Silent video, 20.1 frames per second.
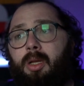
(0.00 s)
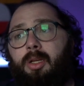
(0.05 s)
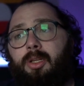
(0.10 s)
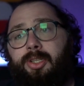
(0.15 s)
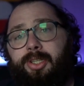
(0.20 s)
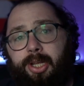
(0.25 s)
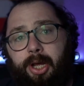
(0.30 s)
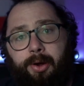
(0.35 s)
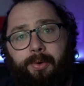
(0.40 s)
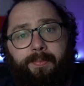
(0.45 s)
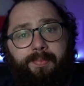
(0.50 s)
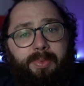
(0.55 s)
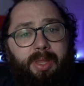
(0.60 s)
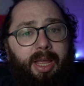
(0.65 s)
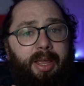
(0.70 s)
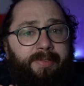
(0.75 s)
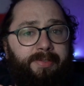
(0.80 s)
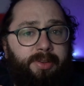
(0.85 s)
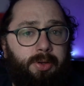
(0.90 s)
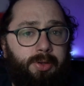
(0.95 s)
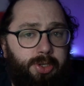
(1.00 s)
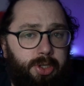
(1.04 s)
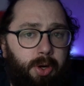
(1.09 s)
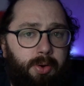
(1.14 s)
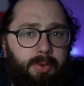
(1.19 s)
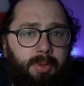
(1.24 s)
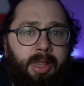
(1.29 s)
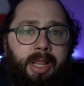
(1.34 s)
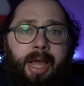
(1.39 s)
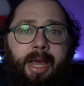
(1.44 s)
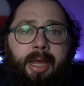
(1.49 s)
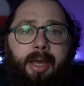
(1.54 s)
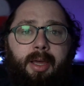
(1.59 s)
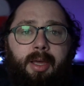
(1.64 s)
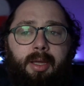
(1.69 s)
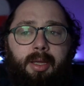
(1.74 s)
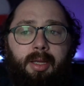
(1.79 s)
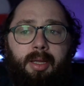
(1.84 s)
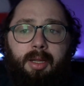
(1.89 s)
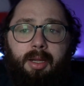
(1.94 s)
So if you don't
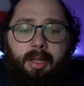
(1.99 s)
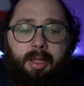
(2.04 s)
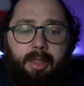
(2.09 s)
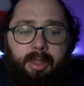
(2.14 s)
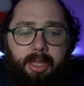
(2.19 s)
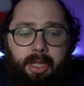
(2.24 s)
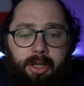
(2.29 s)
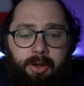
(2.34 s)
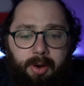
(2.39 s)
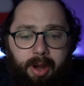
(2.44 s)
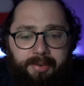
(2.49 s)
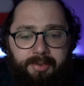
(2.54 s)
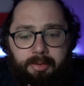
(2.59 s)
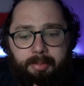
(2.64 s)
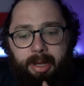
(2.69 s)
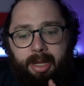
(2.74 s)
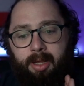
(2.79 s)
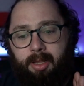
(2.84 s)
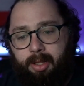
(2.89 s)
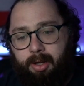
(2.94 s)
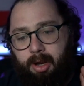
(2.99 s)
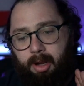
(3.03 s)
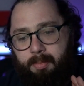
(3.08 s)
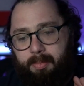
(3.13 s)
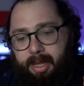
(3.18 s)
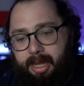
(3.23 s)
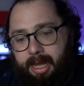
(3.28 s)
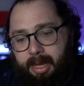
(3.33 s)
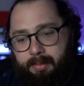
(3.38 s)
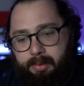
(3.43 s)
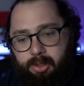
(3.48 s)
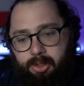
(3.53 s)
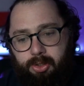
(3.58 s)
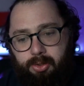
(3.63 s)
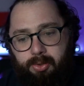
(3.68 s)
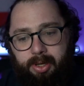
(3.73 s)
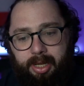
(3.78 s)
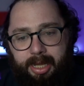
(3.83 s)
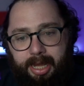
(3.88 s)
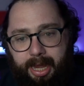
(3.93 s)
like the Grave Domain Cleric being able
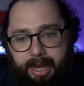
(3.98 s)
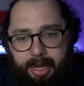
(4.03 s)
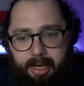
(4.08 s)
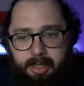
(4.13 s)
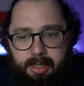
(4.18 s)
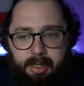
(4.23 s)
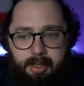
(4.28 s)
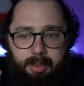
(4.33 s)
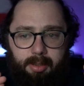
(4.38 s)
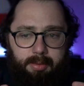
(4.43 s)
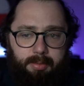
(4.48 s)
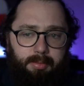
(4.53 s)
to negate